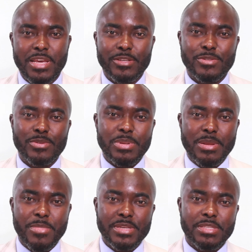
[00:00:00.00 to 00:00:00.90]

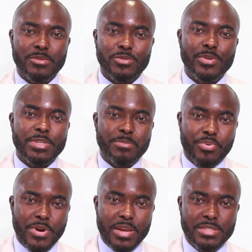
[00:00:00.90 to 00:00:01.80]
It makes them so
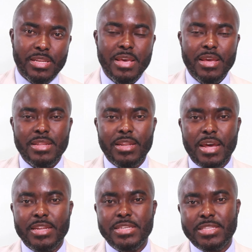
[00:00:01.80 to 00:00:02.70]
depressed
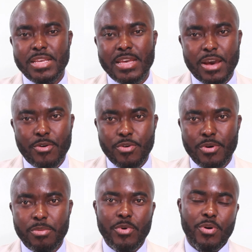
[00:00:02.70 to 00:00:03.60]
that they stay at
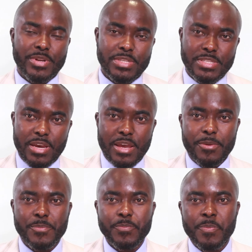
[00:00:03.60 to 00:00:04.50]
home all the time.